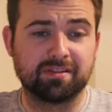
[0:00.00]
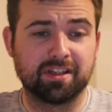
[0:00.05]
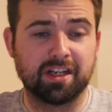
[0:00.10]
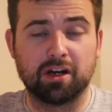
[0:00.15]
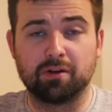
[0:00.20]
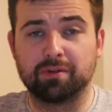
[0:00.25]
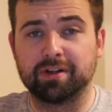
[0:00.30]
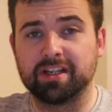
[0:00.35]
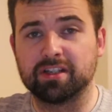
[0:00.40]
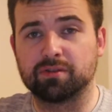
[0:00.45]
you
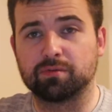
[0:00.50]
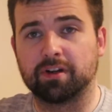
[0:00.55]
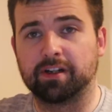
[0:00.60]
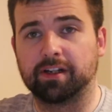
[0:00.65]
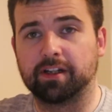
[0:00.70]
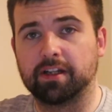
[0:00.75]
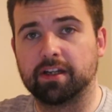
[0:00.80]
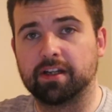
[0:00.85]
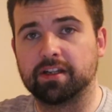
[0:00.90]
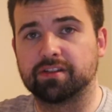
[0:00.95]
know, it is what
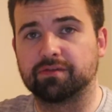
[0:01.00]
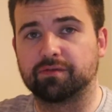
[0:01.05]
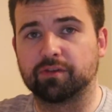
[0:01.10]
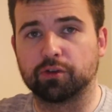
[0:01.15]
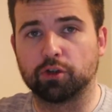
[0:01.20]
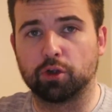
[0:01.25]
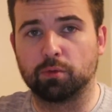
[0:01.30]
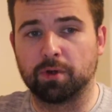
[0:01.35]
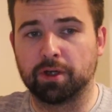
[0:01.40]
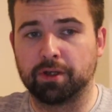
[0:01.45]
it is for
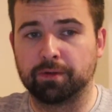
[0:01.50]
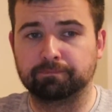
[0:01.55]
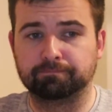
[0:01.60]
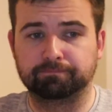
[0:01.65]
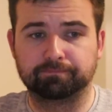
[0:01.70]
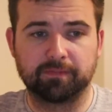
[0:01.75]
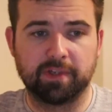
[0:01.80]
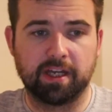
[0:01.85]
Dublin.